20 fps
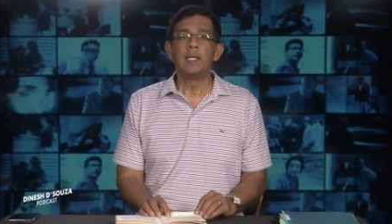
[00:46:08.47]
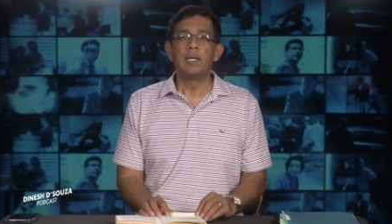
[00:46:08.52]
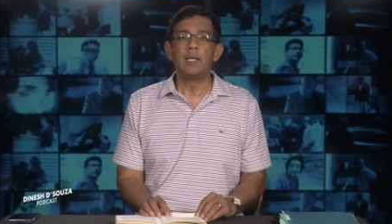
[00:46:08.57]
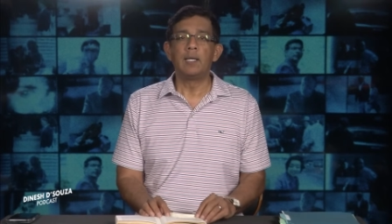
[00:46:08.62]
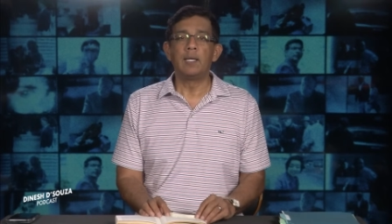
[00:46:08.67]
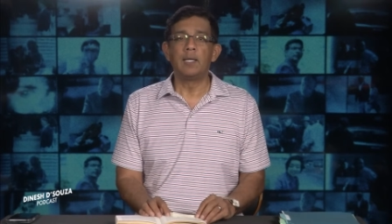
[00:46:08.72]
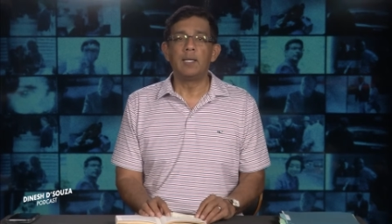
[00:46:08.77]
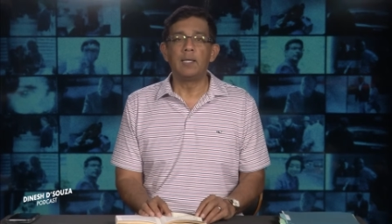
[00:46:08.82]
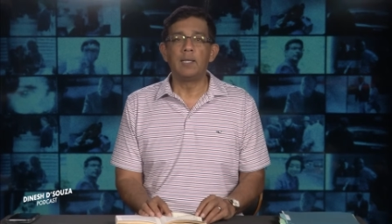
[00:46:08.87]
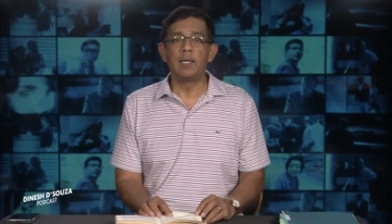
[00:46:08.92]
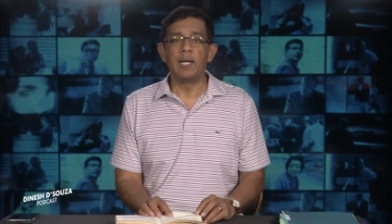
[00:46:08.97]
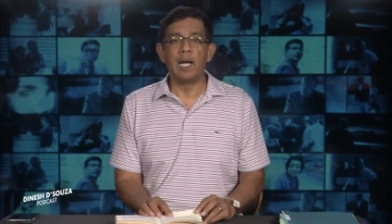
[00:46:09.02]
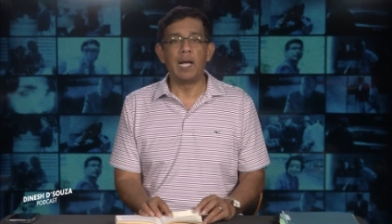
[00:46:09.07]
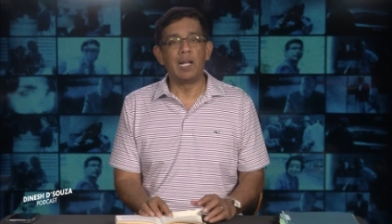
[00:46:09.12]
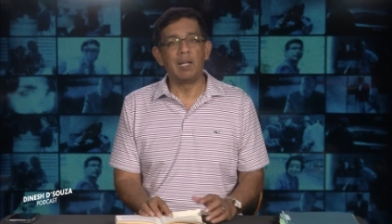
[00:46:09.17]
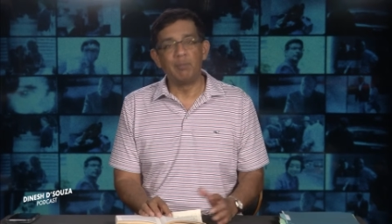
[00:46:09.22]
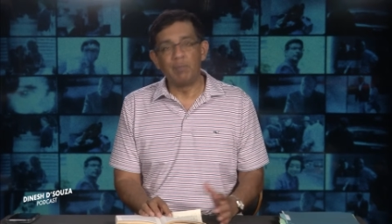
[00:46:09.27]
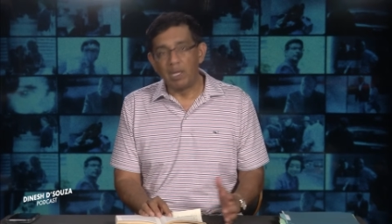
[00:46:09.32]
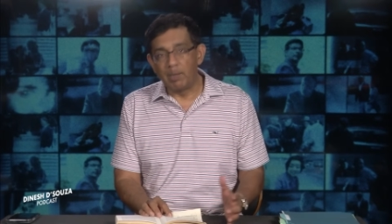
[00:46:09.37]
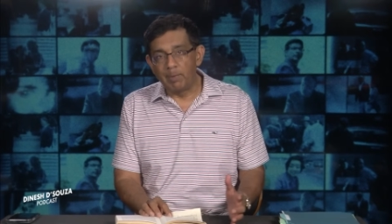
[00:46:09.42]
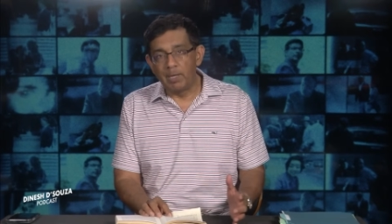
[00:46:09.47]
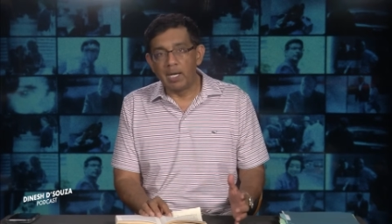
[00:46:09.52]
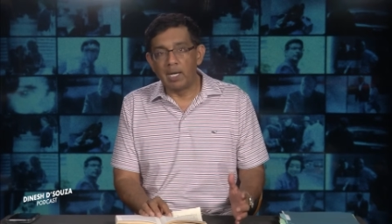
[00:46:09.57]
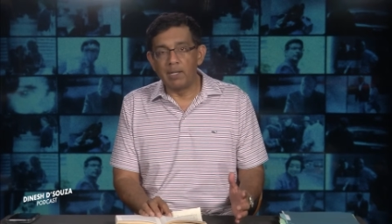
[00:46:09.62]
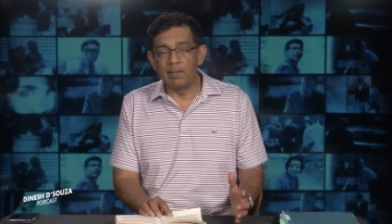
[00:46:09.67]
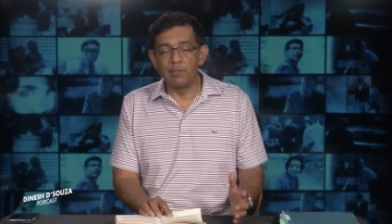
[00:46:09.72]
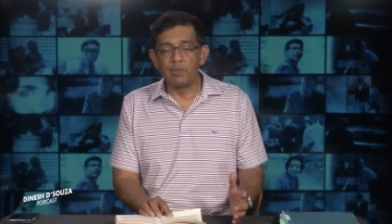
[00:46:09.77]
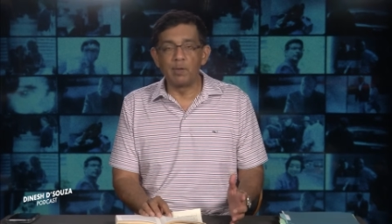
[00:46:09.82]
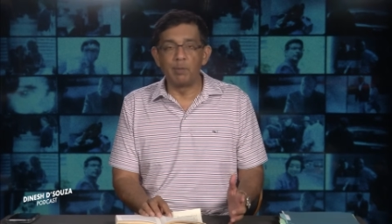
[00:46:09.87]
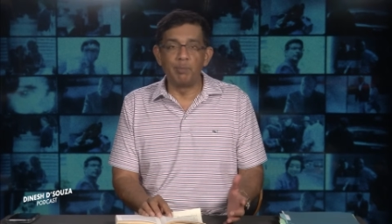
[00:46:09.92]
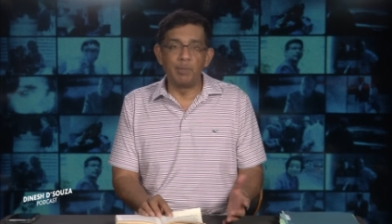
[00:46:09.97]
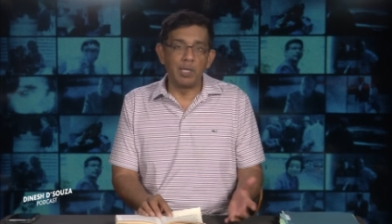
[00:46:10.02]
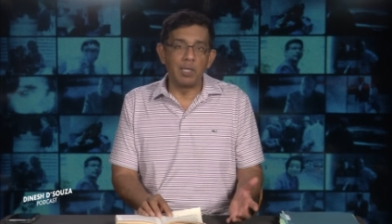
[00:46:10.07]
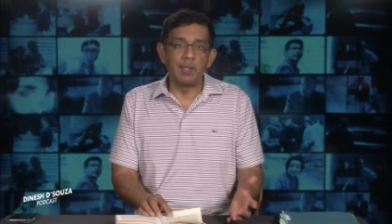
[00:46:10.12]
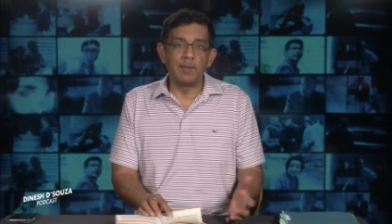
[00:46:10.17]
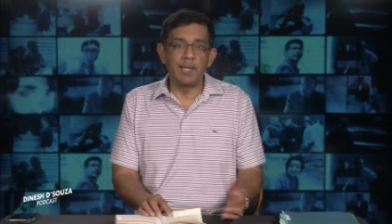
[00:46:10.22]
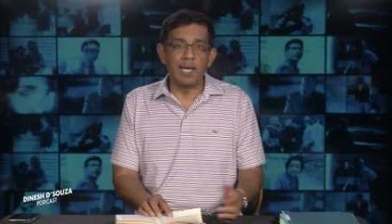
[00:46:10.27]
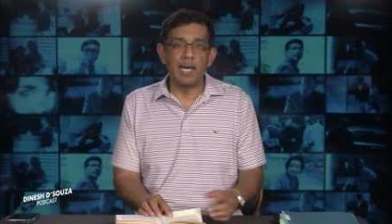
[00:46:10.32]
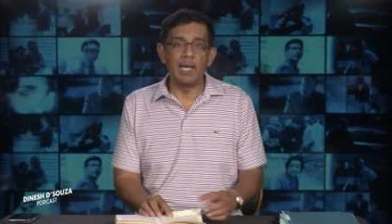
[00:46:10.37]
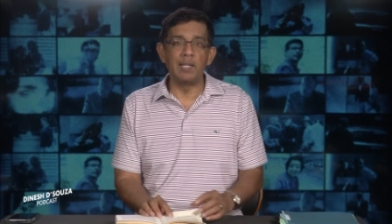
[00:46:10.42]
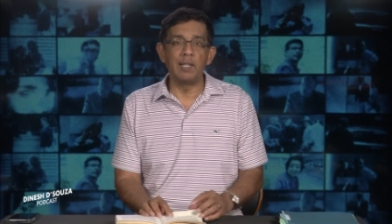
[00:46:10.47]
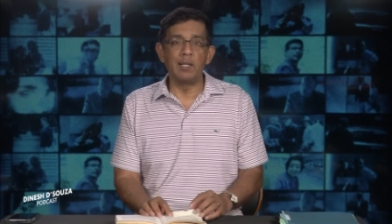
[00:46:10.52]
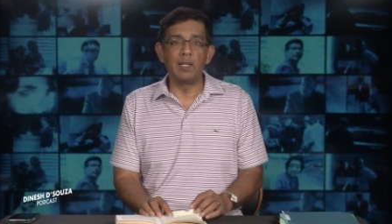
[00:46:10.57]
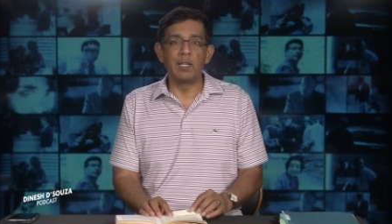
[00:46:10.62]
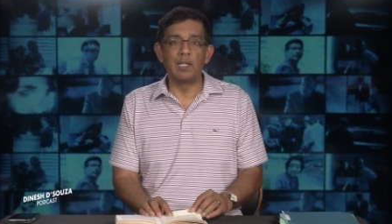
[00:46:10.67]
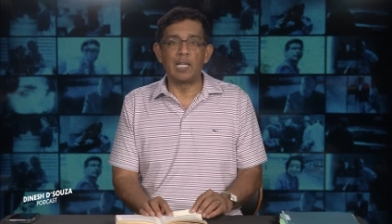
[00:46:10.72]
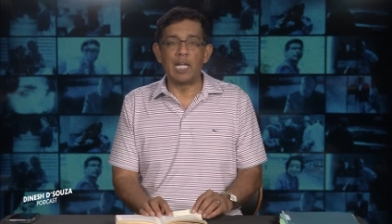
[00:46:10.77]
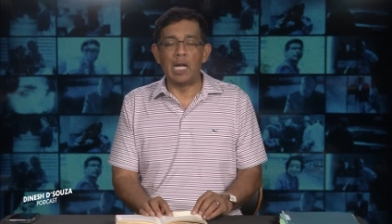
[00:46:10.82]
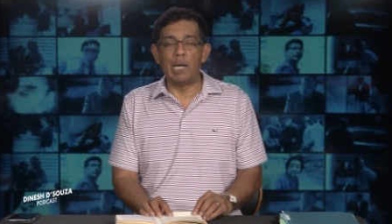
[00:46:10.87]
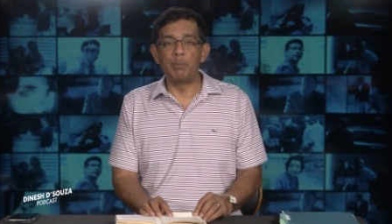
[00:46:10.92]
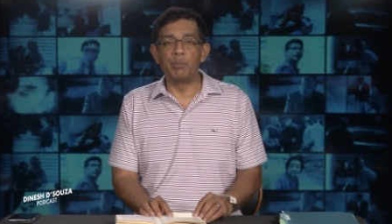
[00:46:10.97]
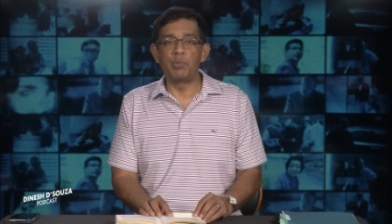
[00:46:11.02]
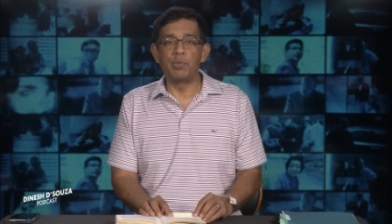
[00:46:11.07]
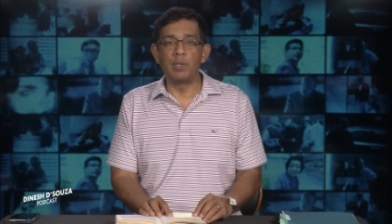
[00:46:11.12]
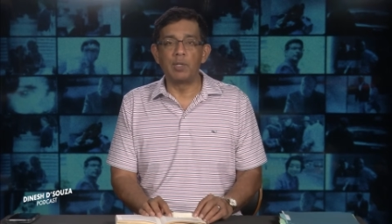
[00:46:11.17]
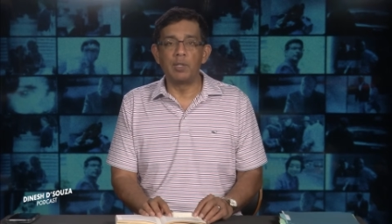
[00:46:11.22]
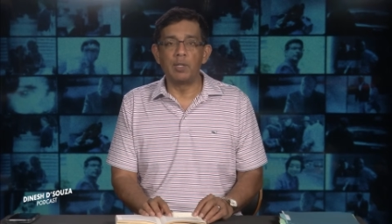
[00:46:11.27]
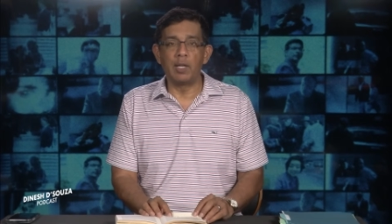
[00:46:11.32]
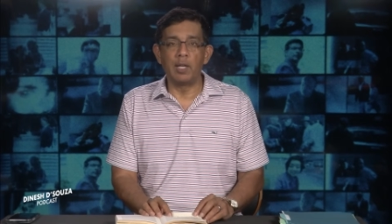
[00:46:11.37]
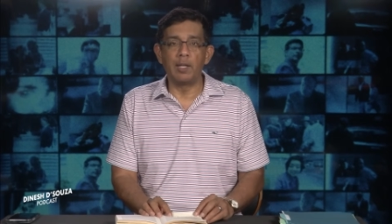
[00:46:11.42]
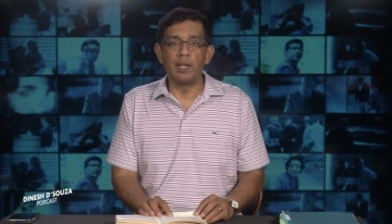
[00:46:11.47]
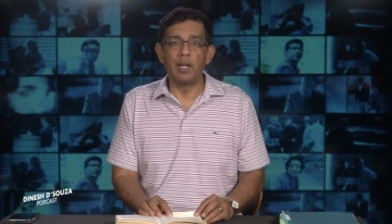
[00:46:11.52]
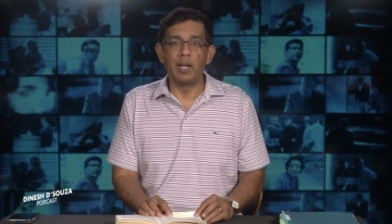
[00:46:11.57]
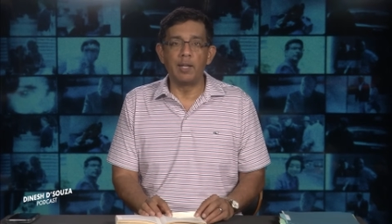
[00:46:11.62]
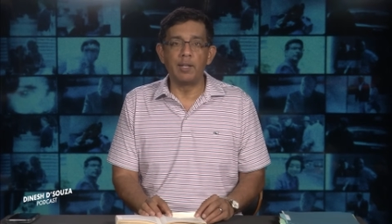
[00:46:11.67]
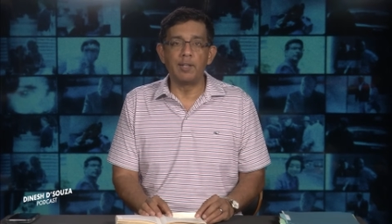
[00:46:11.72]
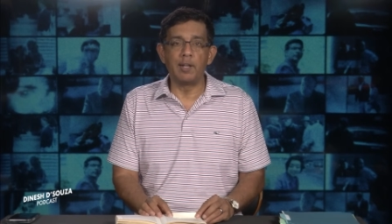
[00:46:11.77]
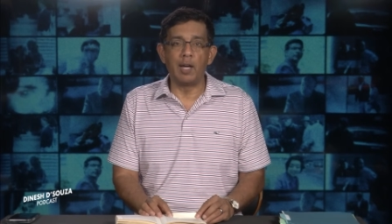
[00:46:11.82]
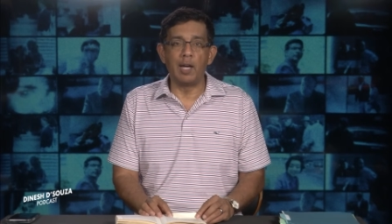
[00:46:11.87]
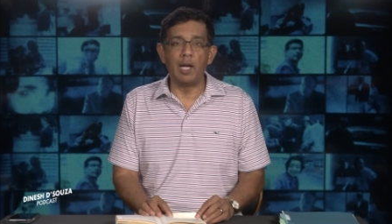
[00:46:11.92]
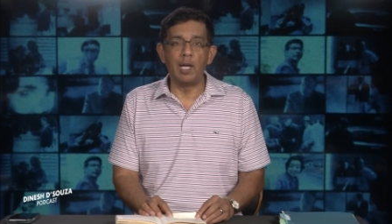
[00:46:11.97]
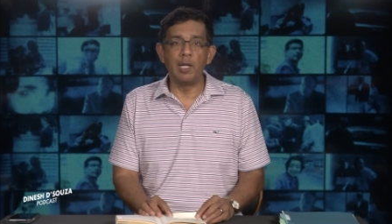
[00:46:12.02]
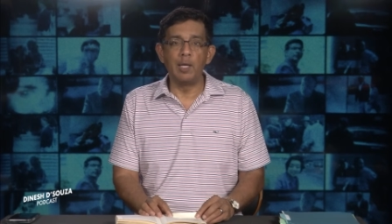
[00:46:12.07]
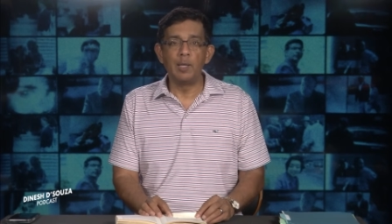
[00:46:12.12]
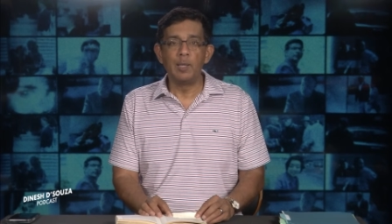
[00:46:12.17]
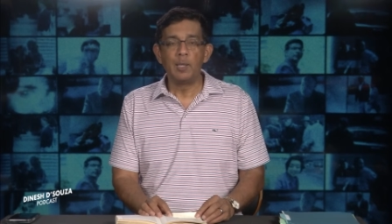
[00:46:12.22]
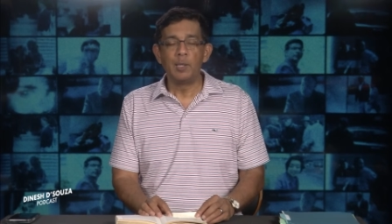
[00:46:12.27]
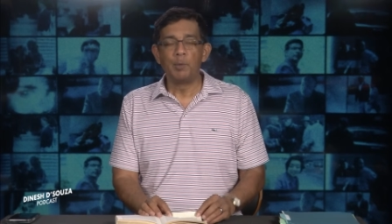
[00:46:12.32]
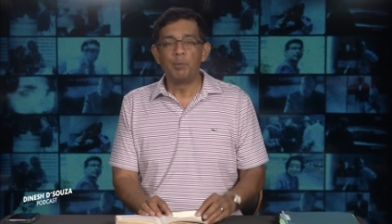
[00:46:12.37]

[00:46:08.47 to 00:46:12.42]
And maybe I'll submit to that and collapse and die.